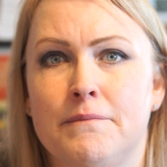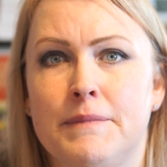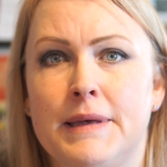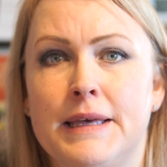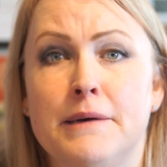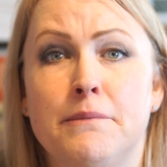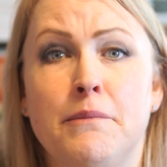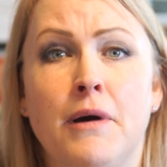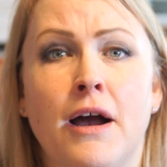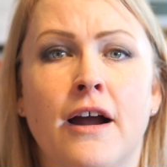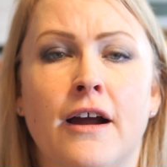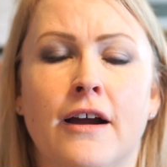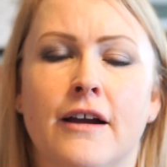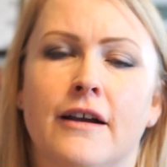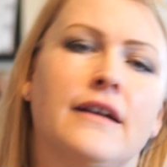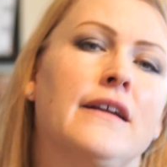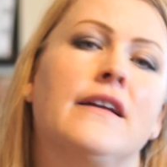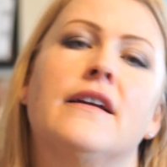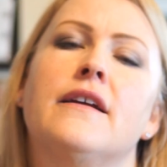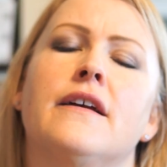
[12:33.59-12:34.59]
be a
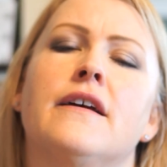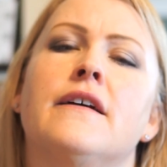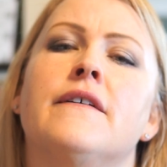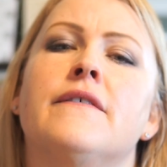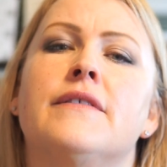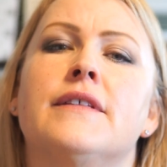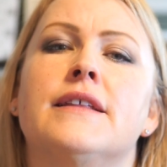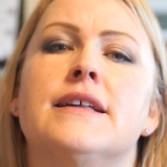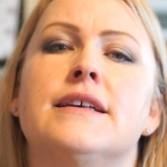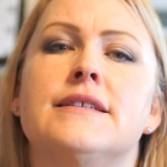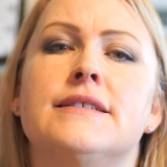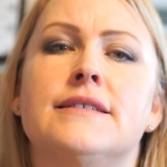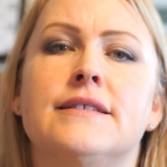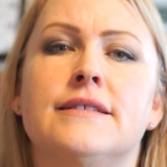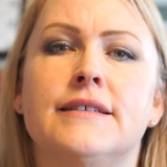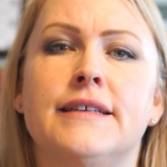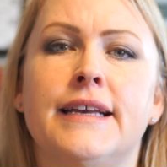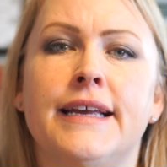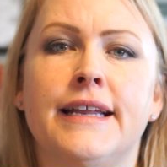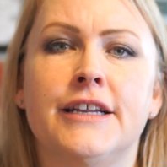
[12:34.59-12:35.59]
part of
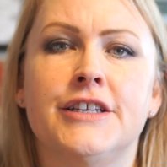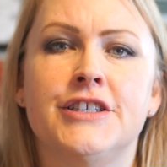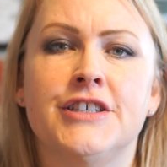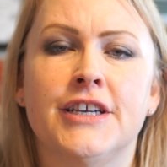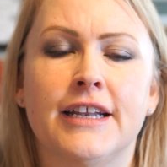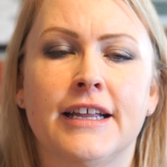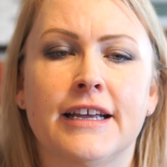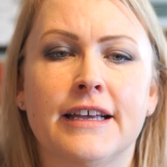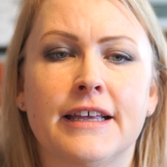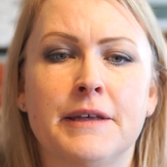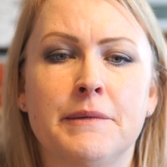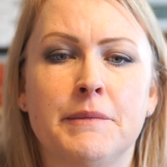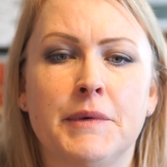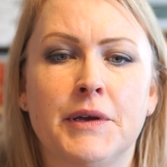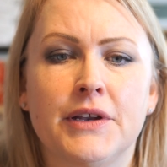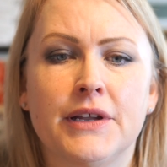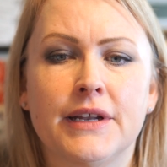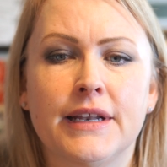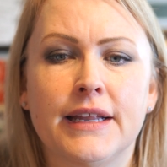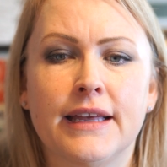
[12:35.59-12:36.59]
this ketogenic
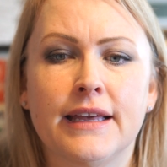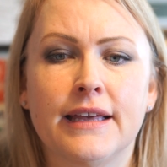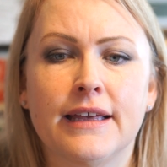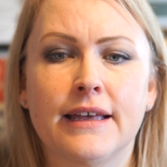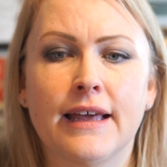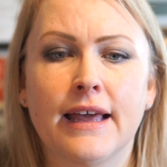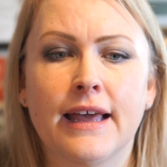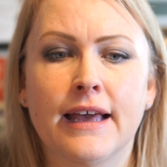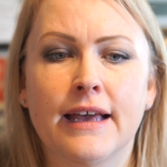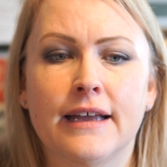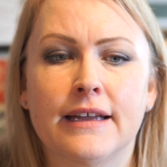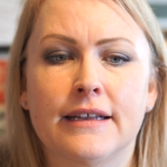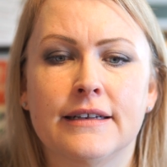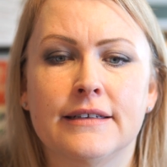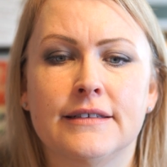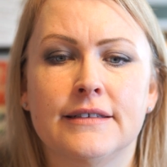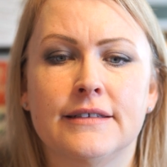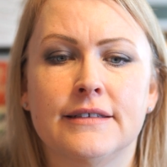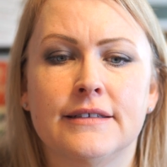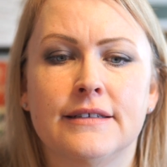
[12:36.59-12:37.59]
community
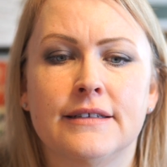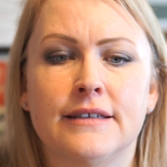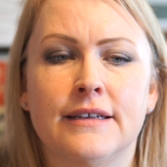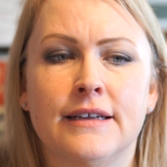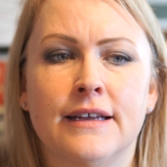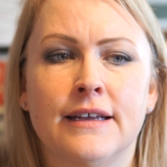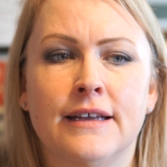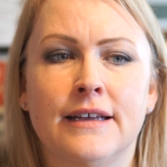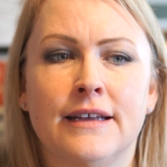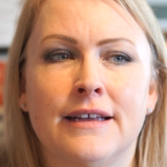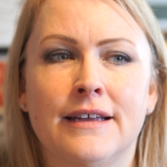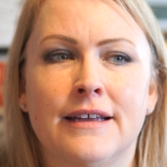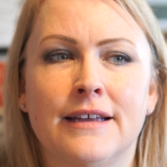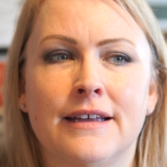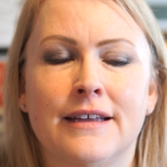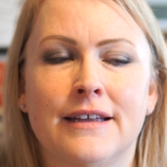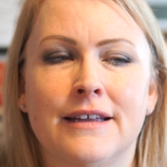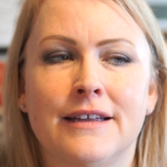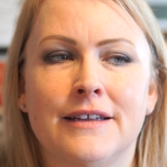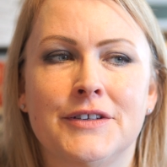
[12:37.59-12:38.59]
and
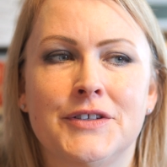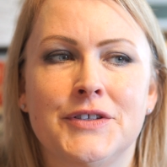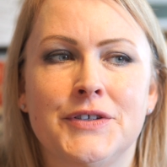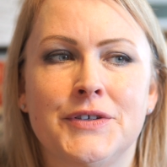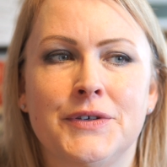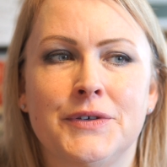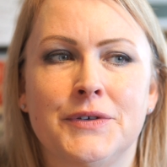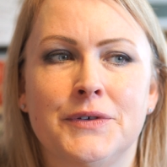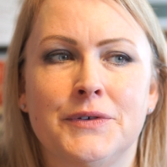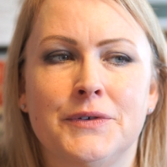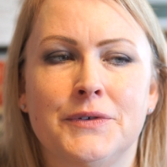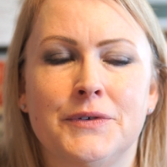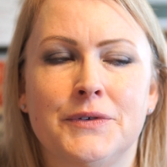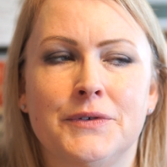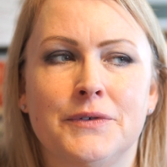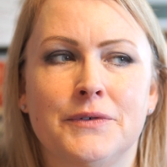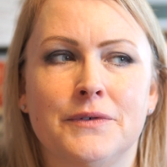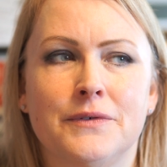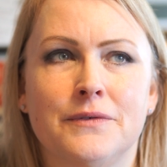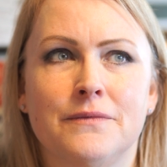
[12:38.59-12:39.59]

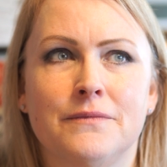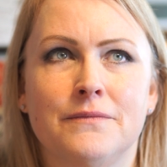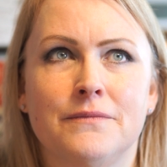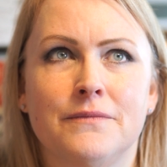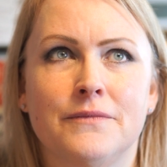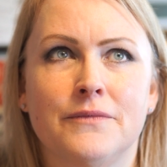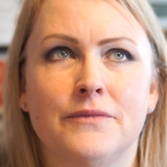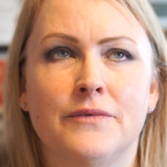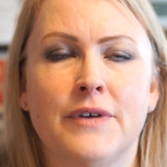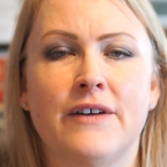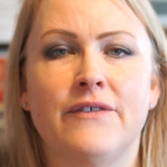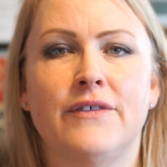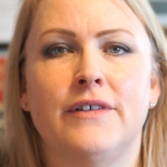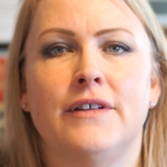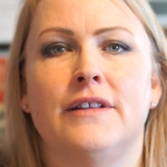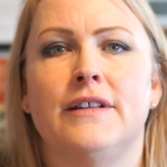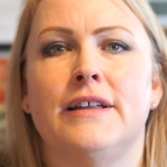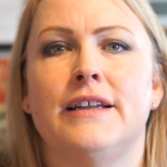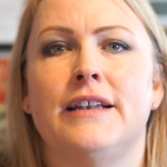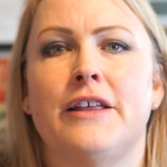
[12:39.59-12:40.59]
to
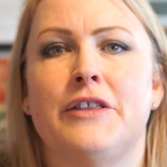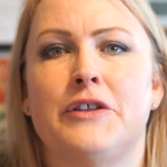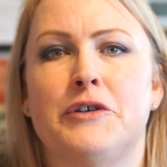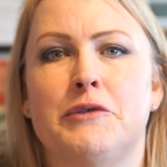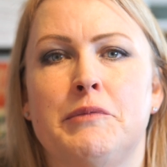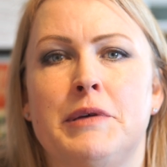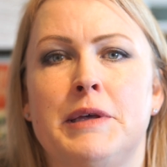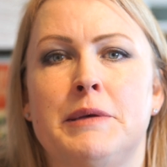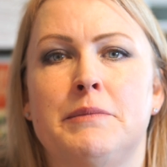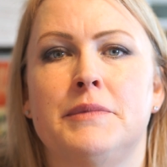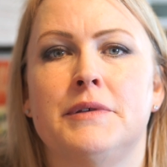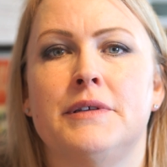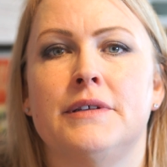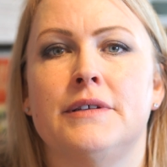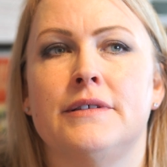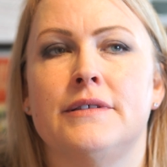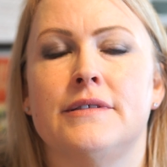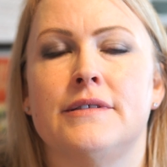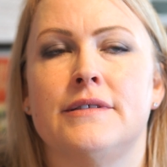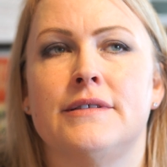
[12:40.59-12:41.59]
revel in other
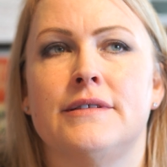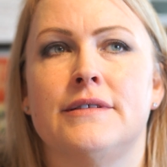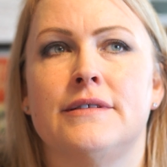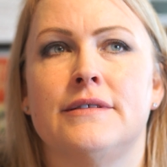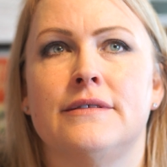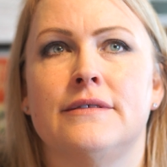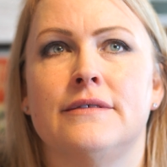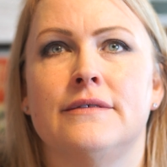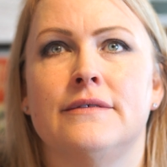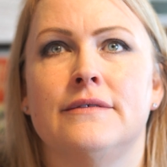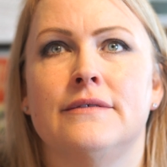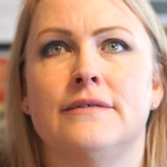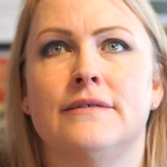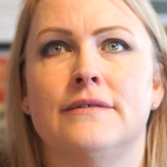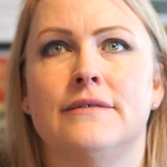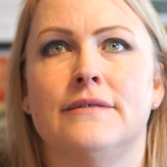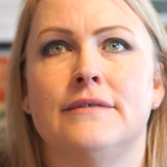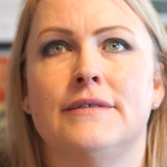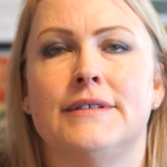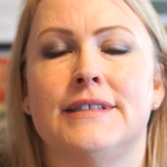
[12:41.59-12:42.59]
people's
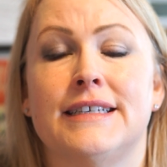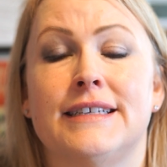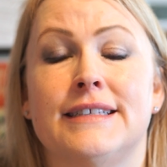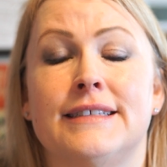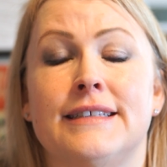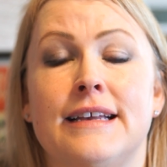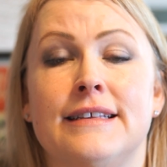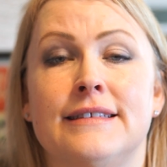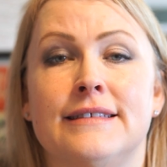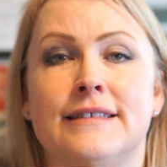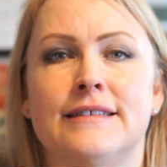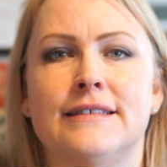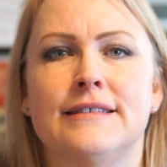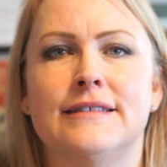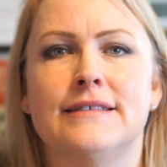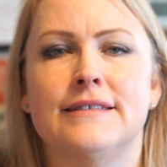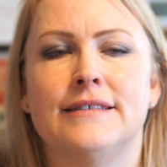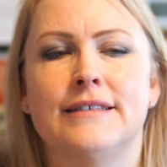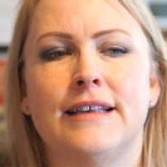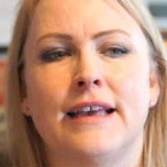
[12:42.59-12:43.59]

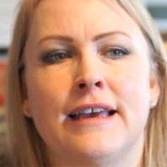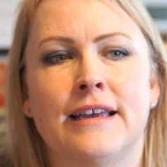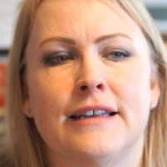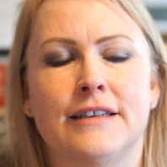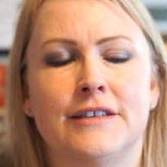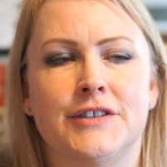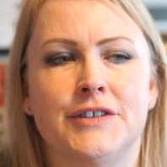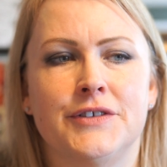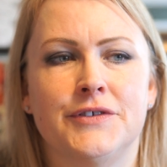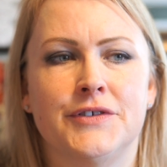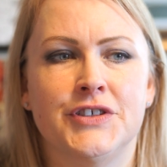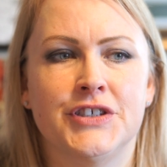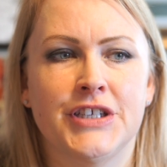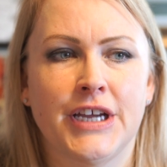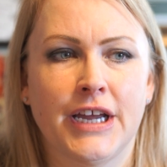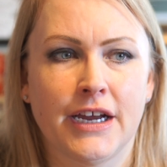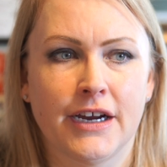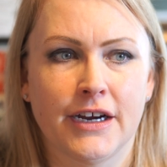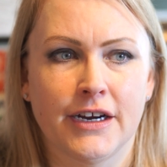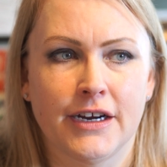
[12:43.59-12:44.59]
successes and to
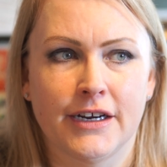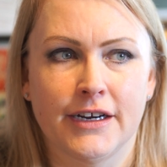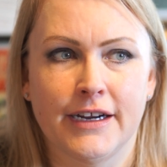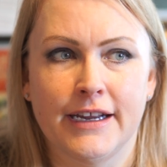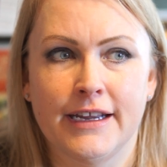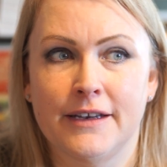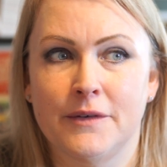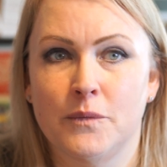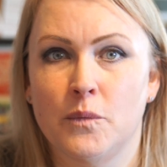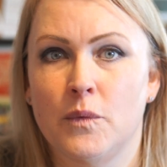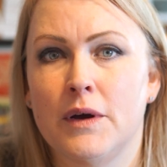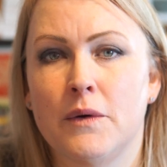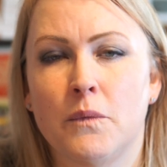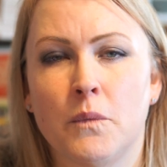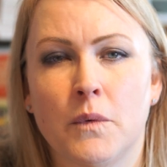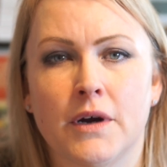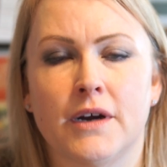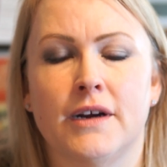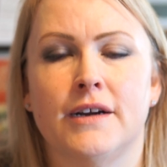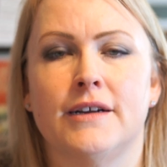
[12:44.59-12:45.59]
share in what
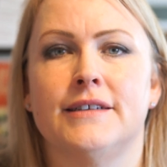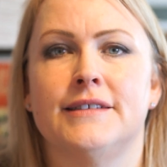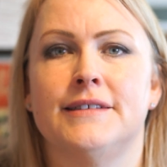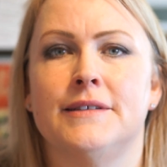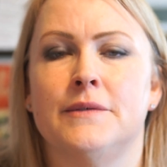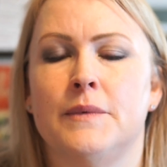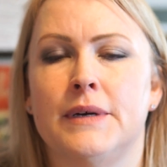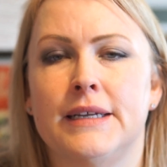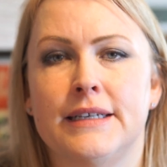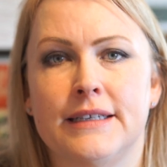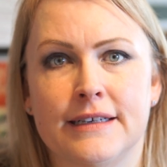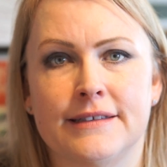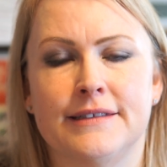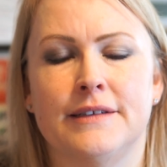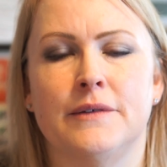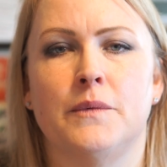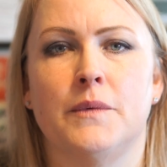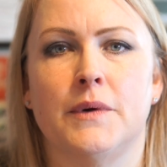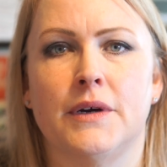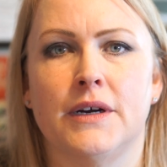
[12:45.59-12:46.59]
works and what
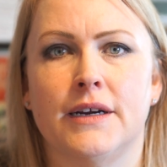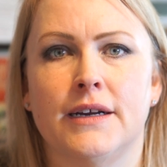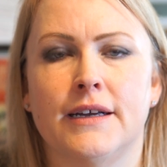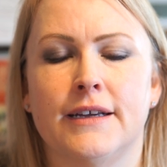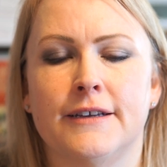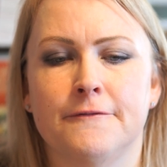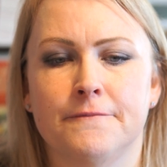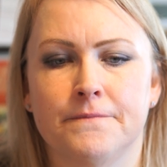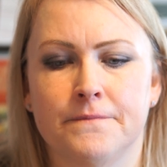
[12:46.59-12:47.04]
doesn't work.